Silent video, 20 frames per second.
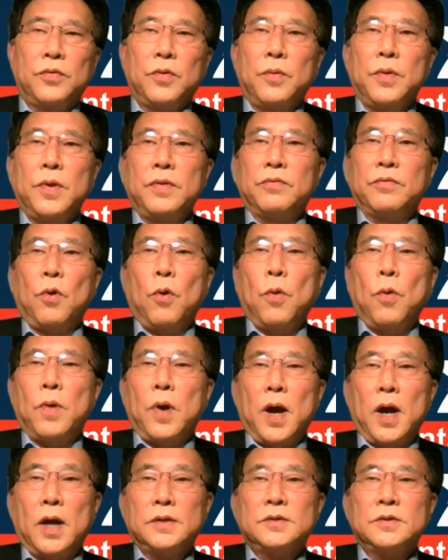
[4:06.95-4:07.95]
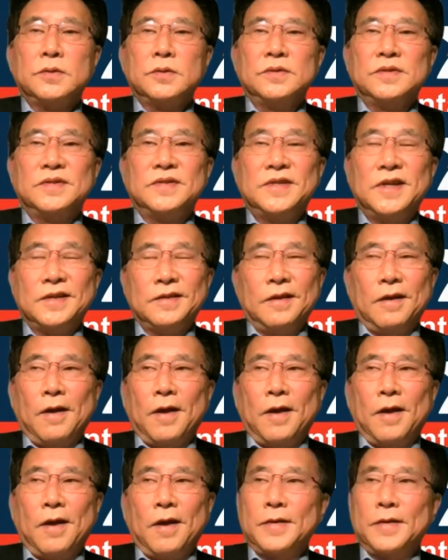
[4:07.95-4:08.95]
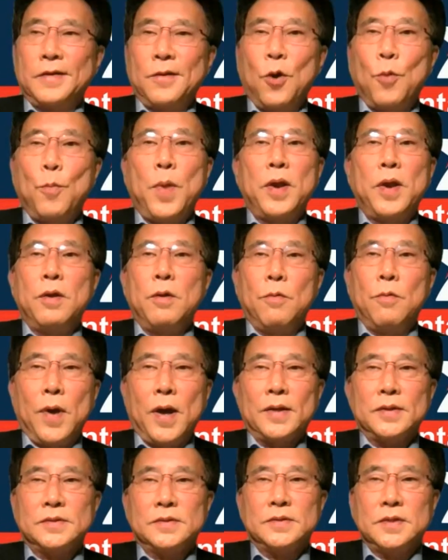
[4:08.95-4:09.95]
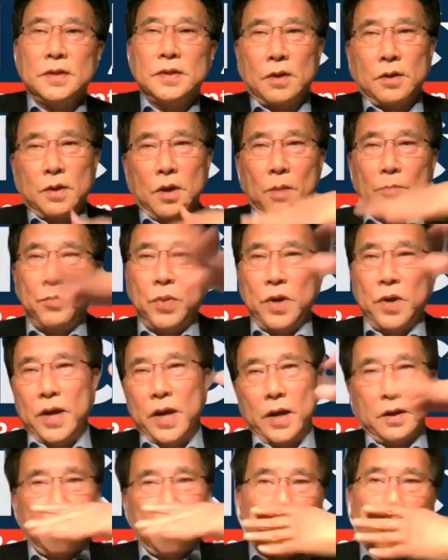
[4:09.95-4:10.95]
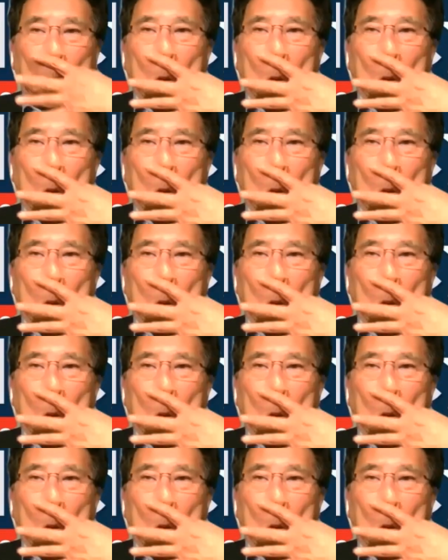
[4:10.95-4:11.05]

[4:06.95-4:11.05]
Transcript: So he told us to sit on, no matter what, sit on upper deck.